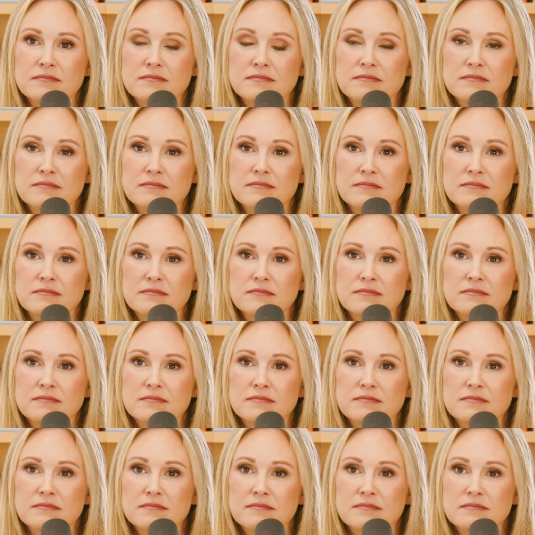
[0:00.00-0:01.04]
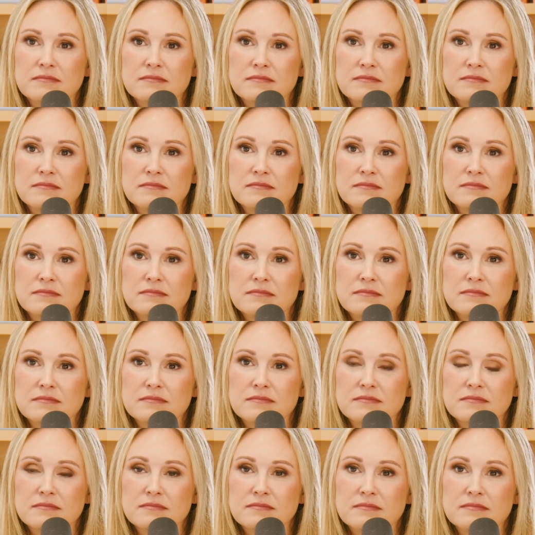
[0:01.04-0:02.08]

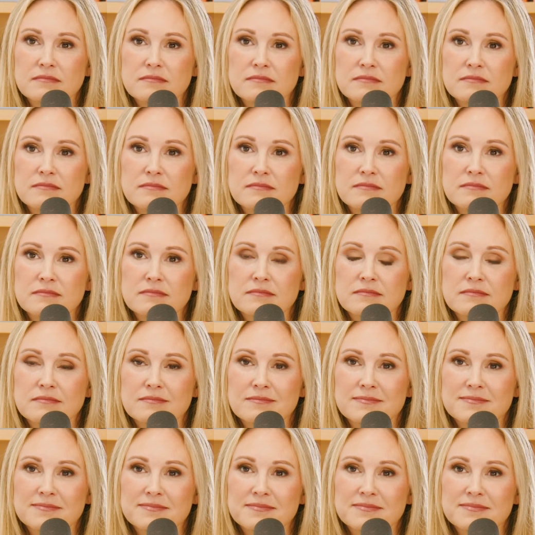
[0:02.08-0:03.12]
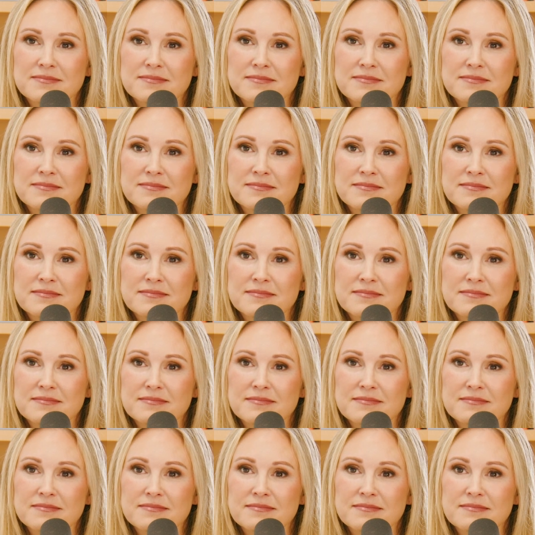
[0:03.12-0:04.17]

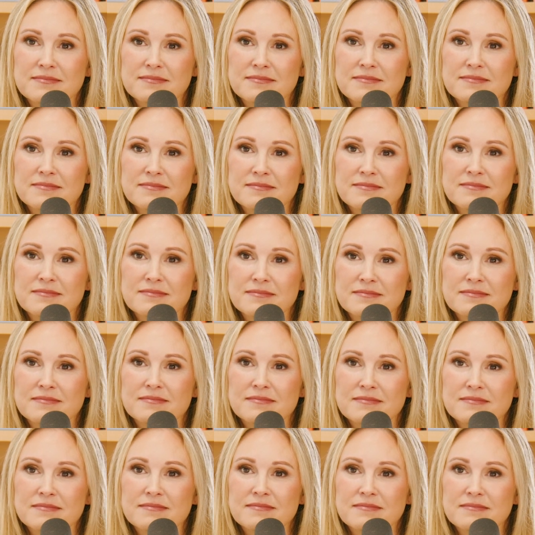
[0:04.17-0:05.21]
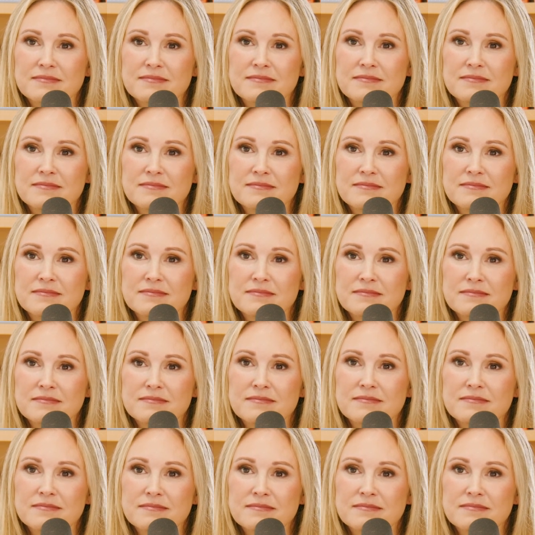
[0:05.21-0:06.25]

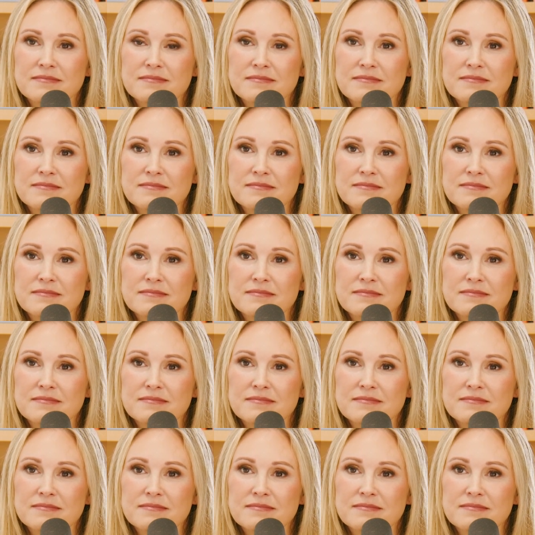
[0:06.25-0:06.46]
(not speaking)